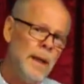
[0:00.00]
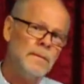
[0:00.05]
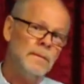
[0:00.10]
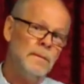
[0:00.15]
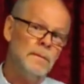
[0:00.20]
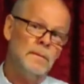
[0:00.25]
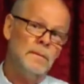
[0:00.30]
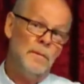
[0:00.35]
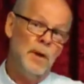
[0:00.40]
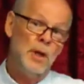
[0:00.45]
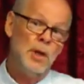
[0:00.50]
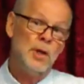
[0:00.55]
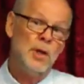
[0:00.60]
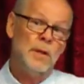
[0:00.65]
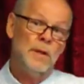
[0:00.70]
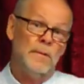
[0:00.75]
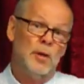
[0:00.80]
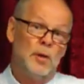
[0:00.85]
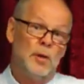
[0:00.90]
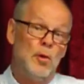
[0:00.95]
vision of
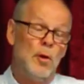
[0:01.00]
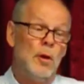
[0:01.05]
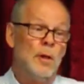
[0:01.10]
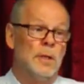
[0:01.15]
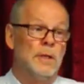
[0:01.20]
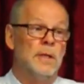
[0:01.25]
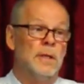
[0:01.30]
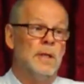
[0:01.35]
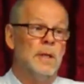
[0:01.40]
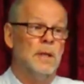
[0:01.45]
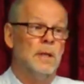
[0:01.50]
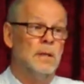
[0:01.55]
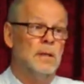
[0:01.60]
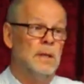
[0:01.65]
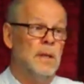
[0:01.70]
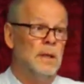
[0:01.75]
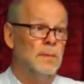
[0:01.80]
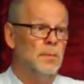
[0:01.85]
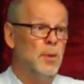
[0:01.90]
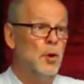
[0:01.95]
the cross
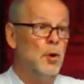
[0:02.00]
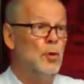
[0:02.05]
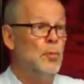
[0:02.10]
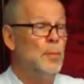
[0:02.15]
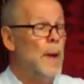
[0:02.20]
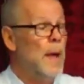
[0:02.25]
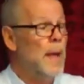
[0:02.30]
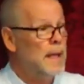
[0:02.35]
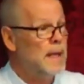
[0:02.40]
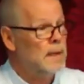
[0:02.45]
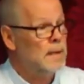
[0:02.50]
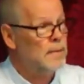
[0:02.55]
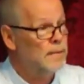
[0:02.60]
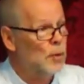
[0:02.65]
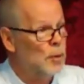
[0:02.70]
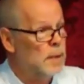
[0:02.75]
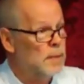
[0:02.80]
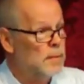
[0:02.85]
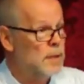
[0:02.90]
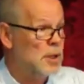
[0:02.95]
that Paul painted for
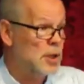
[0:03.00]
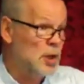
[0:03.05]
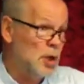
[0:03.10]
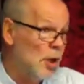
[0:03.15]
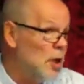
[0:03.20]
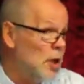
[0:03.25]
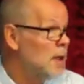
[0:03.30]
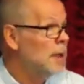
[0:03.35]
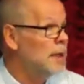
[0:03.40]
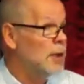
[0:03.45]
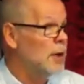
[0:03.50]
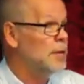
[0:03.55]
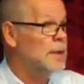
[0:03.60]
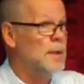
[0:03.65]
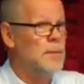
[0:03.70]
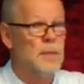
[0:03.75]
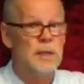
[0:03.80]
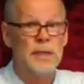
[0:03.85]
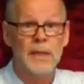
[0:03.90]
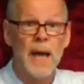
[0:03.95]
them certainly got them
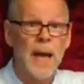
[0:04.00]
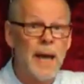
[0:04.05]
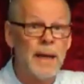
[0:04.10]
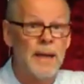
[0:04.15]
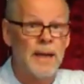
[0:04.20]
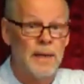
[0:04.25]
started,